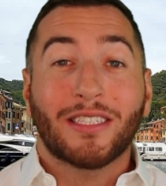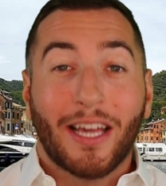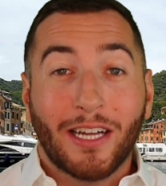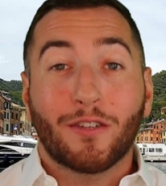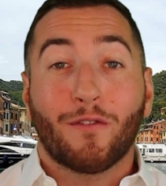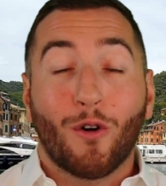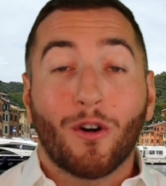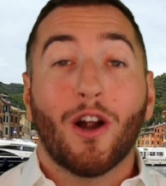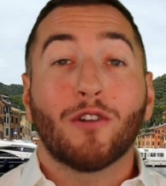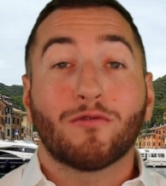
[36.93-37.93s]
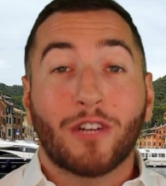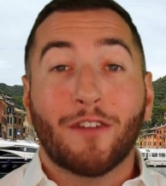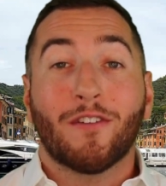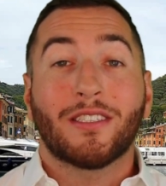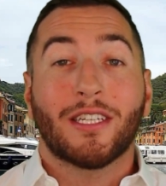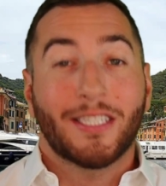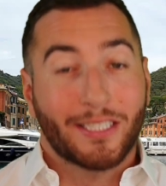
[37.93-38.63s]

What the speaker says: it takes for a Riva to